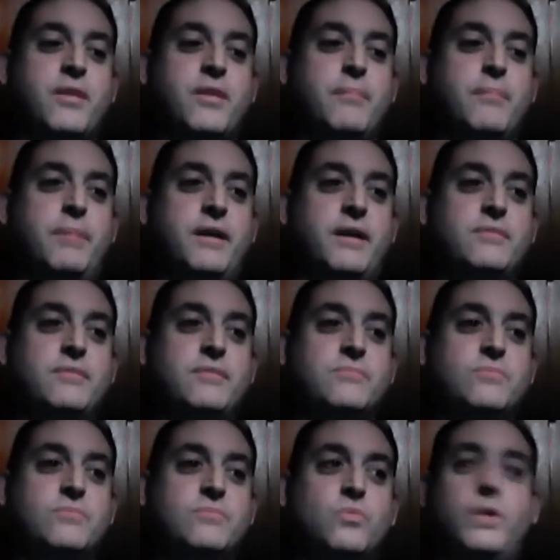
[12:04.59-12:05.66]
But
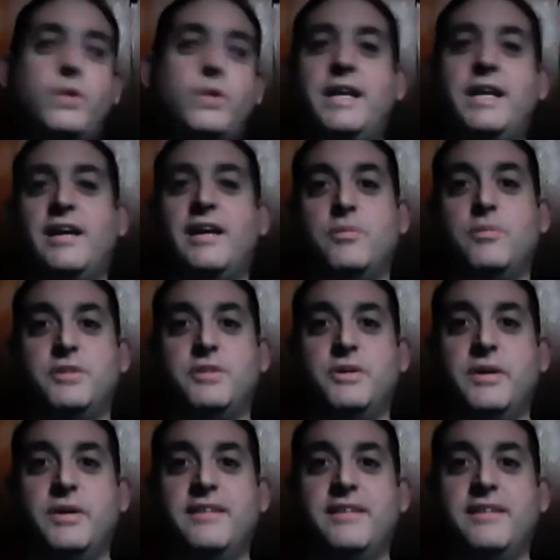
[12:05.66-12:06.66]
we need help to do it.